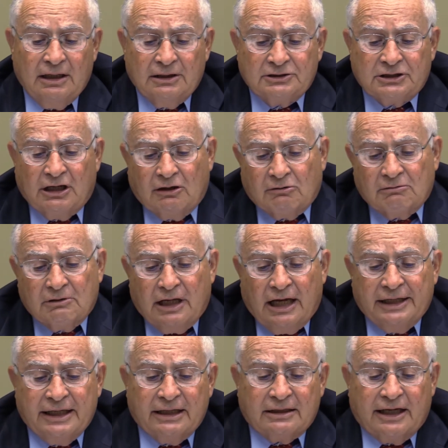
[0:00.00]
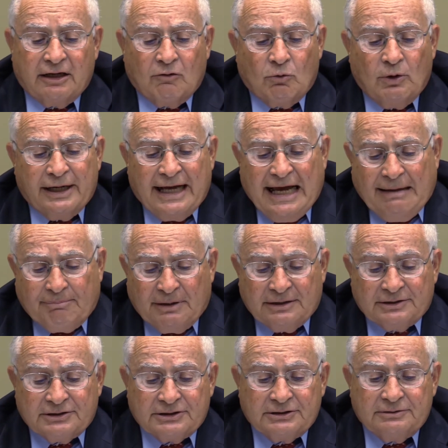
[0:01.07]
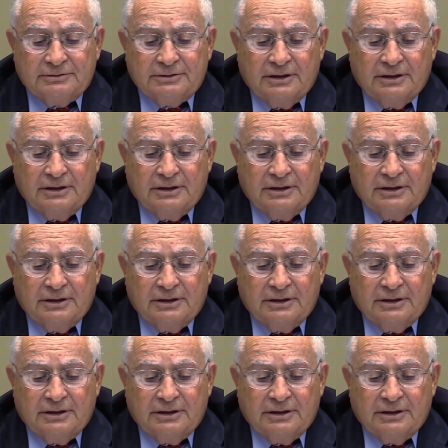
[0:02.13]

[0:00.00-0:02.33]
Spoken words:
So, annealing, what happens?